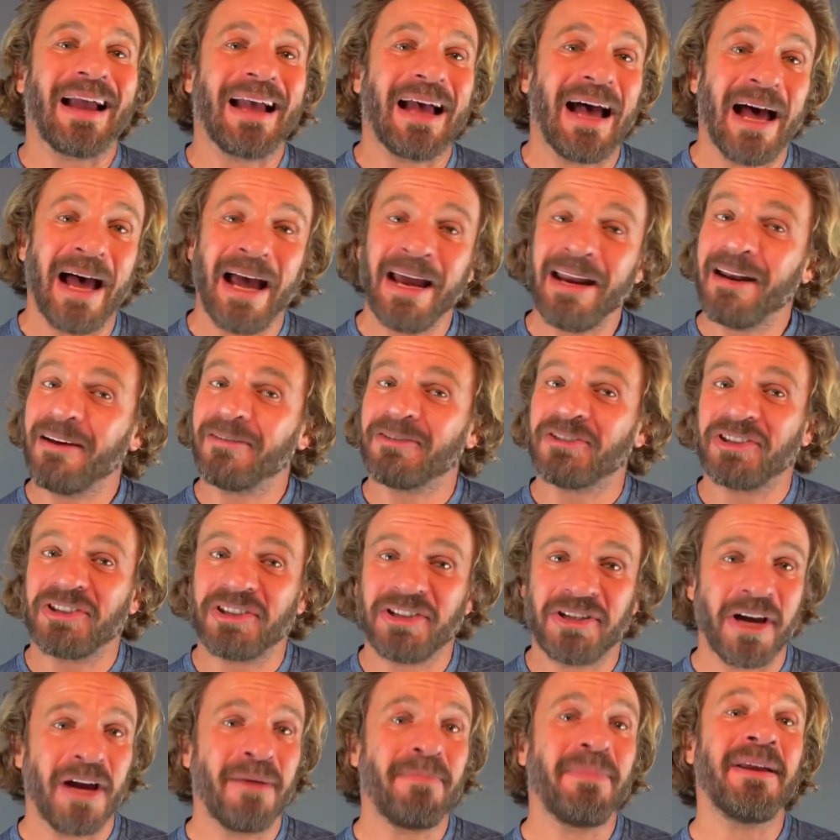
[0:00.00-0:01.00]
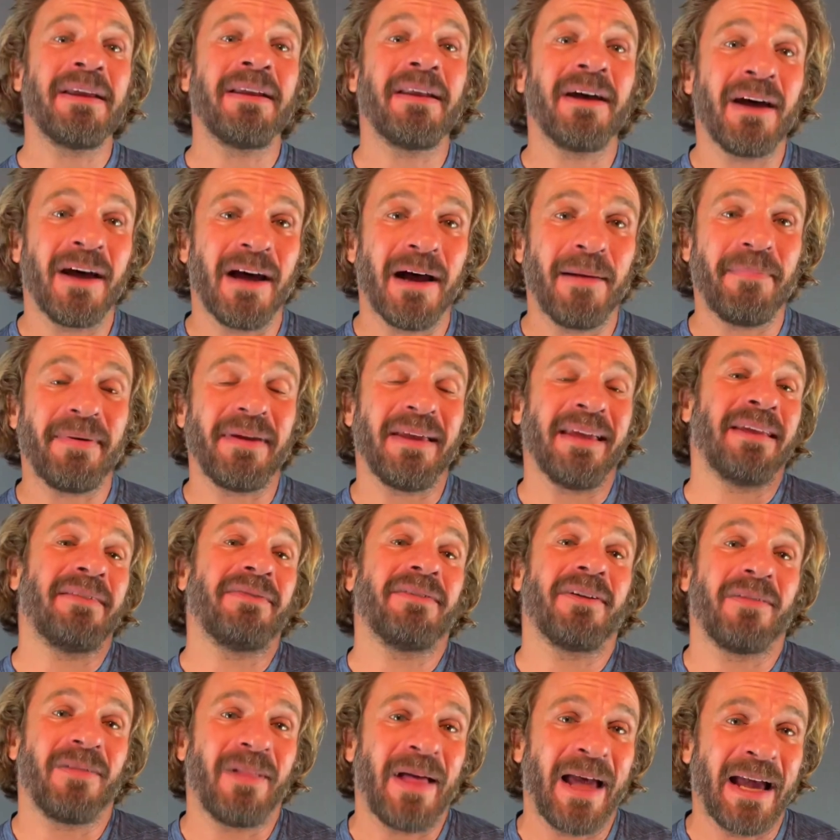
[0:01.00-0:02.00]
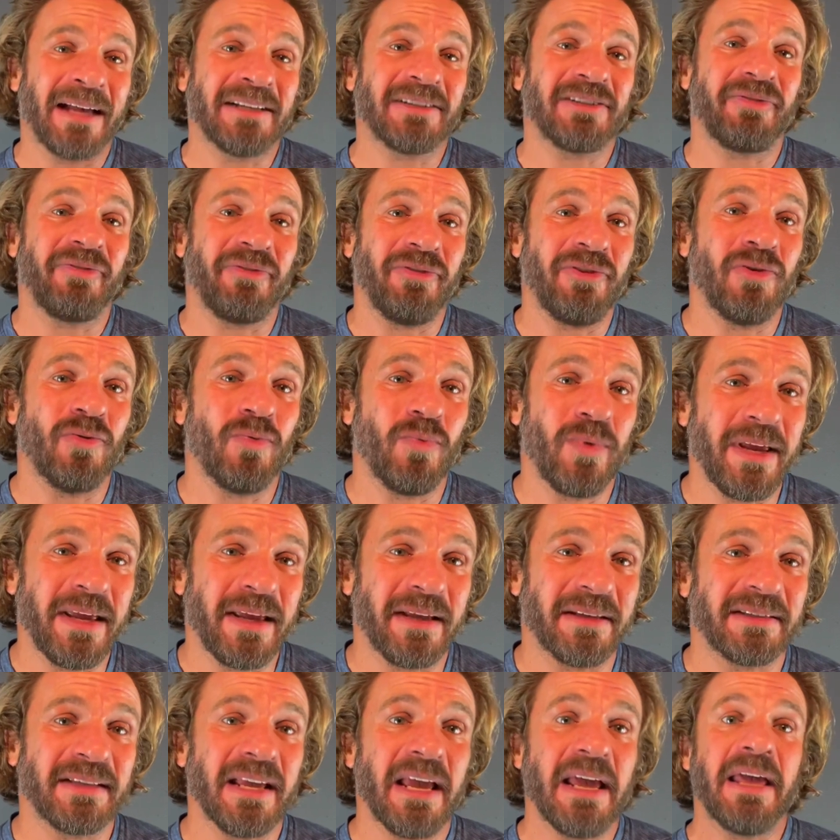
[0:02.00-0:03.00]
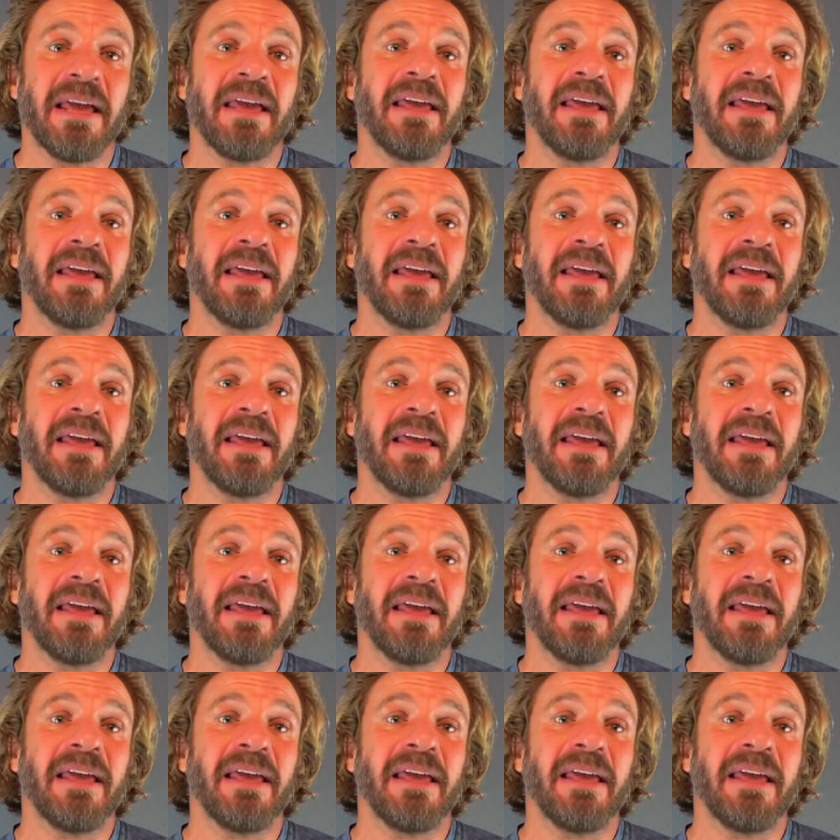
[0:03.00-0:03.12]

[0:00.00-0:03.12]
kind of chubbied up in the last few weeks.